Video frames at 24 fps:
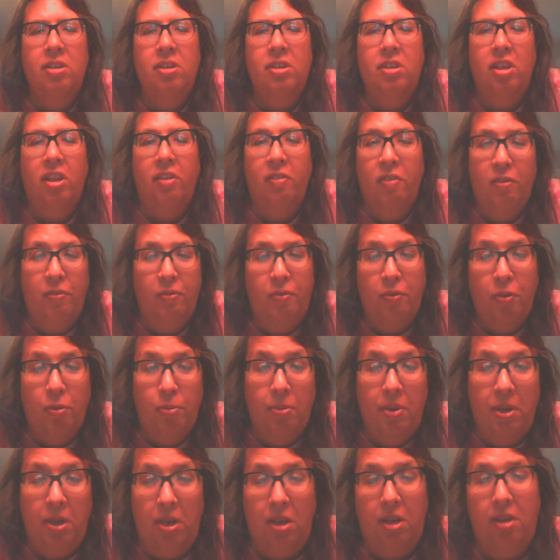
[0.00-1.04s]
Even for
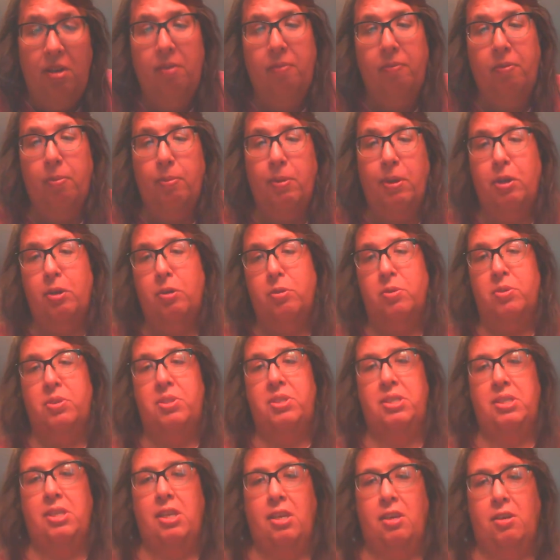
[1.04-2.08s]
me, for my own
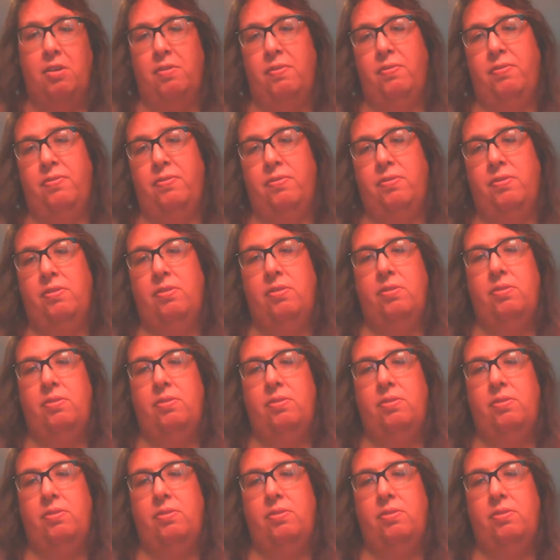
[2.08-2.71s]
self,